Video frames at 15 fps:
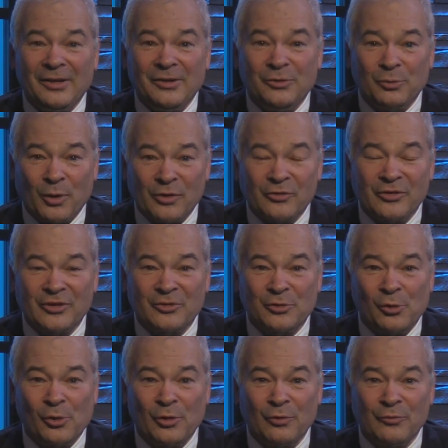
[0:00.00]
To our 6
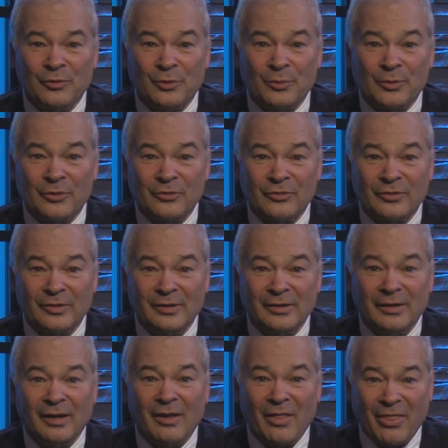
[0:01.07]
loyal viewers,
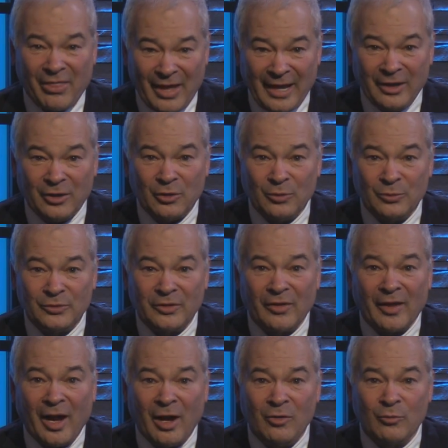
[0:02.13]
thank you. To
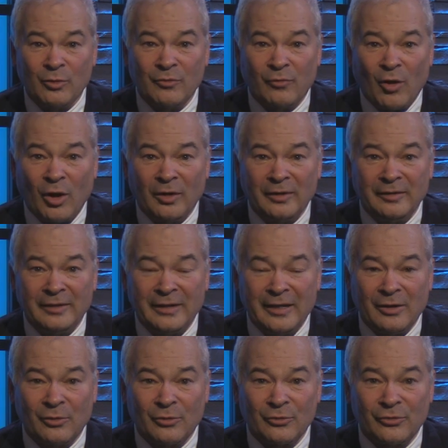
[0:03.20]
the 100
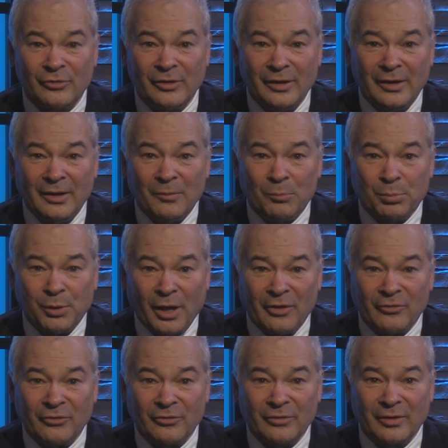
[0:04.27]
volunteers
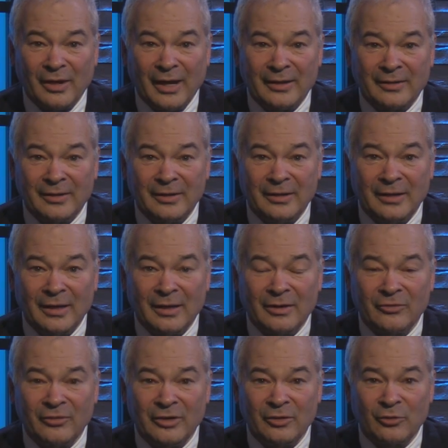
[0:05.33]
plus at the
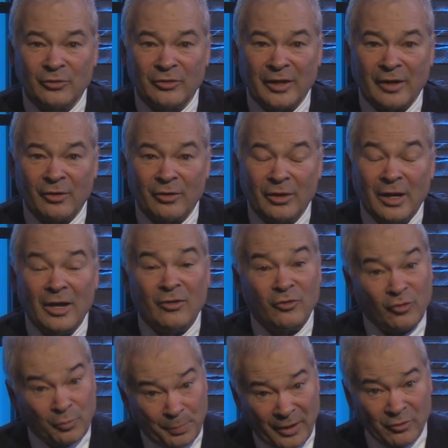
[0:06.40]
Senior Center,
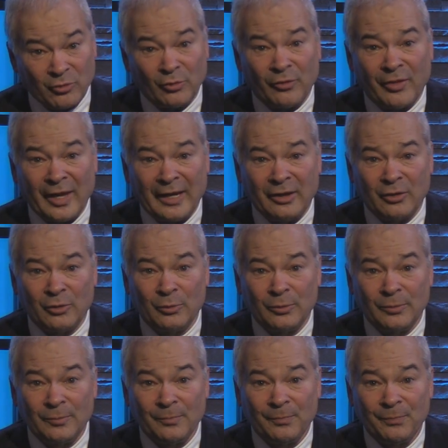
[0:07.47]
special thank you.
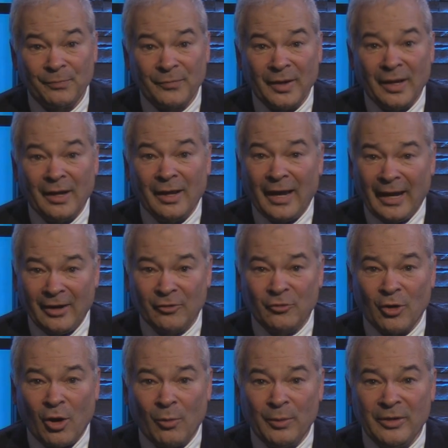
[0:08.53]
And as
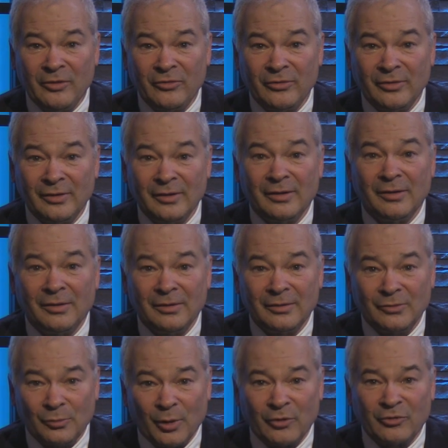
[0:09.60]
always,
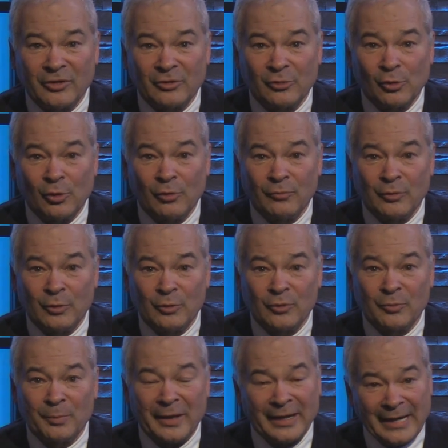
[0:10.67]
to our 6 loyal
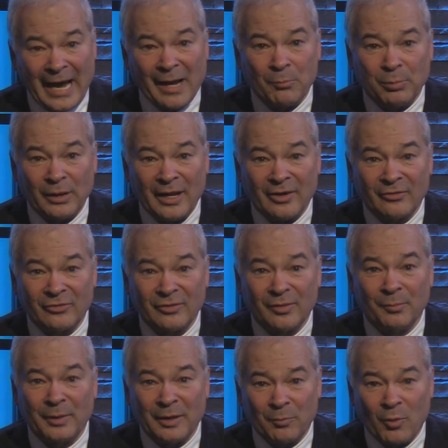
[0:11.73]
viewers, may God bless,
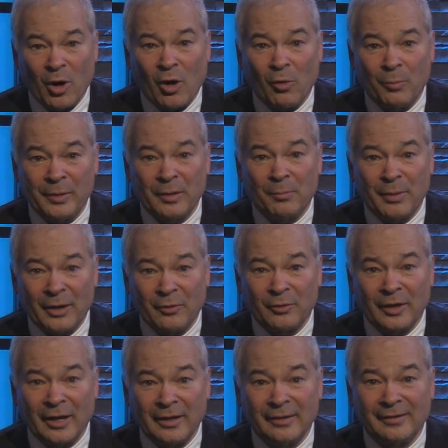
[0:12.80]
and may tomorrow be a better
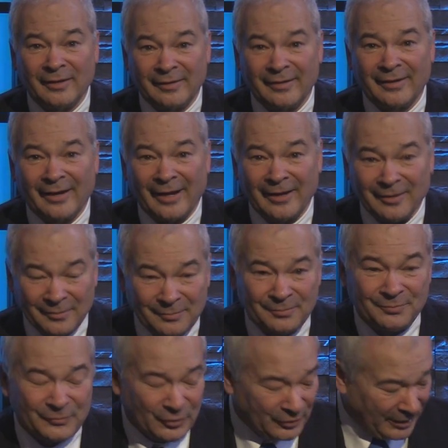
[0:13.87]
night than tonight.
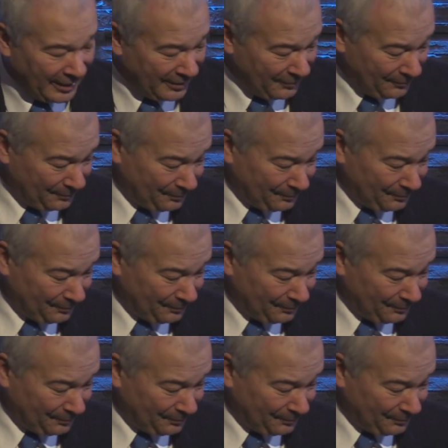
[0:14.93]
Good night.